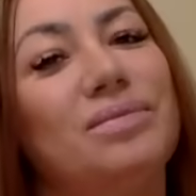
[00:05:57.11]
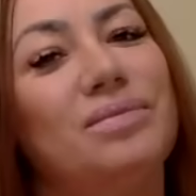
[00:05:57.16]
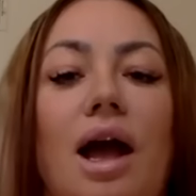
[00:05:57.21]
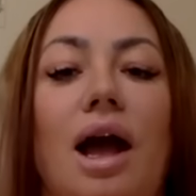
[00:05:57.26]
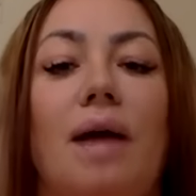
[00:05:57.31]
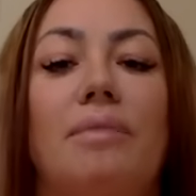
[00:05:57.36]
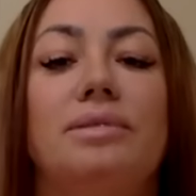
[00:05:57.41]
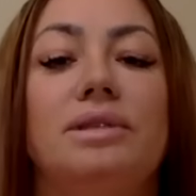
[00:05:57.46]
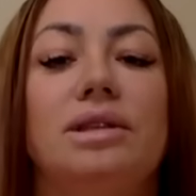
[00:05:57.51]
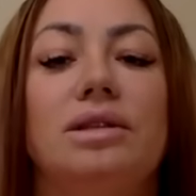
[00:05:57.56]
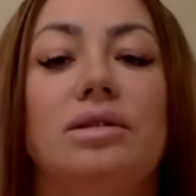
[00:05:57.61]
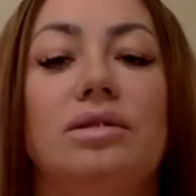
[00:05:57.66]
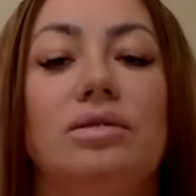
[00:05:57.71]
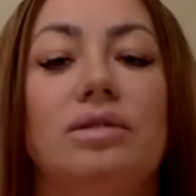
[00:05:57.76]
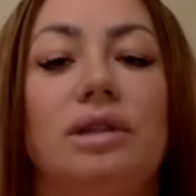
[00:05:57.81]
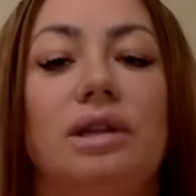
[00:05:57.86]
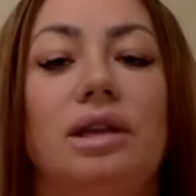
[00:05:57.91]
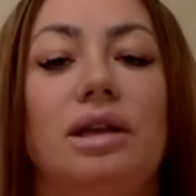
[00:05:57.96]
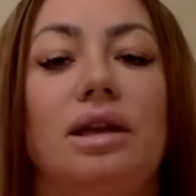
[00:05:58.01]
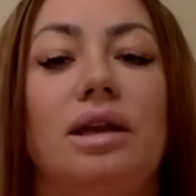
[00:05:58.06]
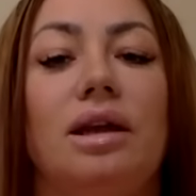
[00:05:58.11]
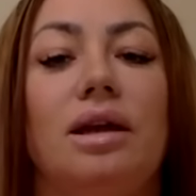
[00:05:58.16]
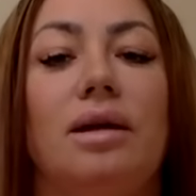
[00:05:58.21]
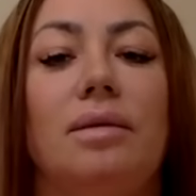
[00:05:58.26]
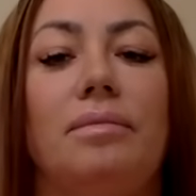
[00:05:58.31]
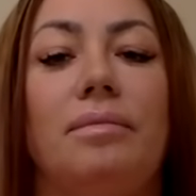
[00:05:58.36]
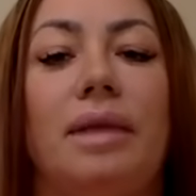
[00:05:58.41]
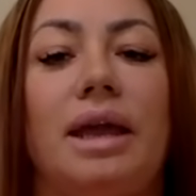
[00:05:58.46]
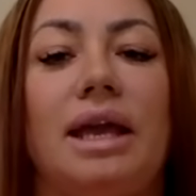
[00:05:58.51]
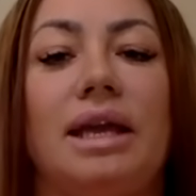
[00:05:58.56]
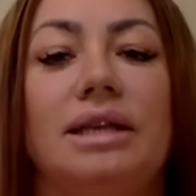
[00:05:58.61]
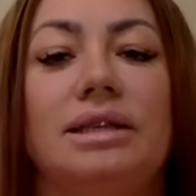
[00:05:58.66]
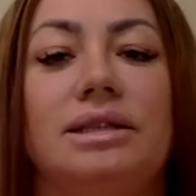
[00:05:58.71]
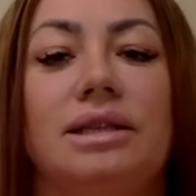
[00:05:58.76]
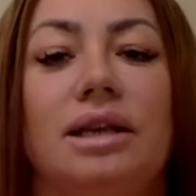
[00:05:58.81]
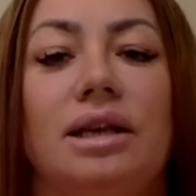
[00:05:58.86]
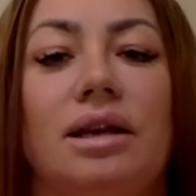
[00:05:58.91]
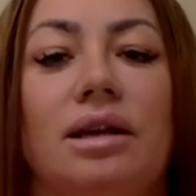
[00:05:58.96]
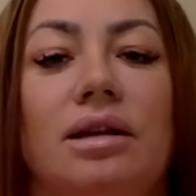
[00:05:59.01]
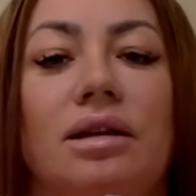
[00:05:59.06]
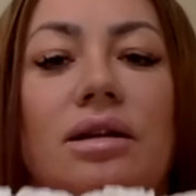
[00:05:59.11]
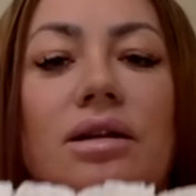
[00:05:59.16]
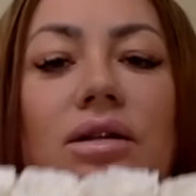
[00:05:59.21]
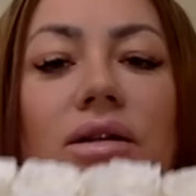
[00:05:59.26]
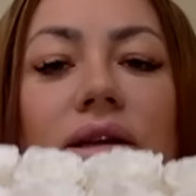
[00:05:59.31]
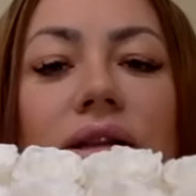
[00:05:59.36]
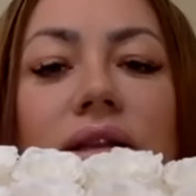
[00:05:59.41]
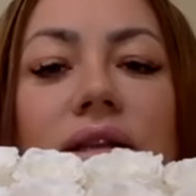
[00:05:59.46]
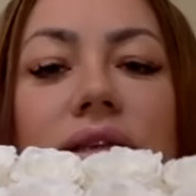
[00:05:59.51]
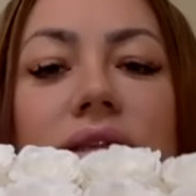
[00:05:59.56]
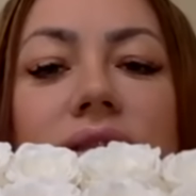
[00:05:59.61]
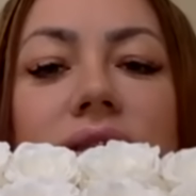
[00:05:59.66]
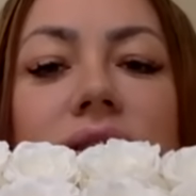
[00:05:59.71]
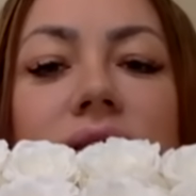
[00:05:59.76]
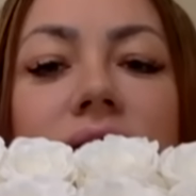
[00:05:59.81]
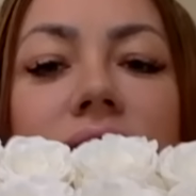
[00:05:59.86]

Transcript: Absolutely amazing. Look at this.